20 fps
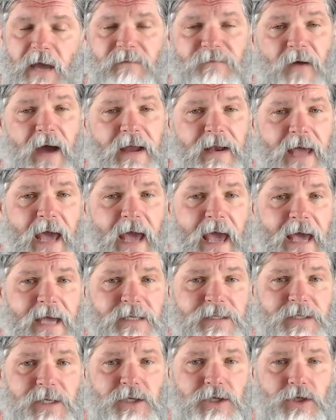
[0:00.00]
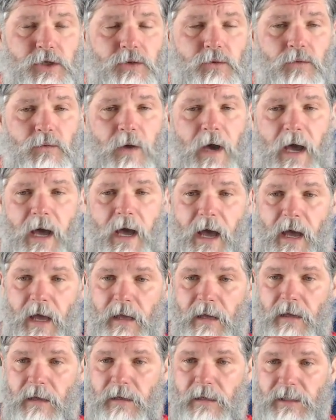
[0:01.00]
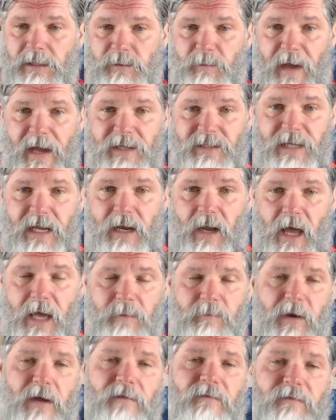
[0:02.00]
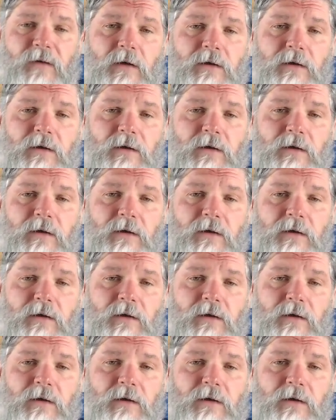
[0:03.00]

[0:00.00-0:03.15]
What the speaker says: And finally, I ask that you smash that like button,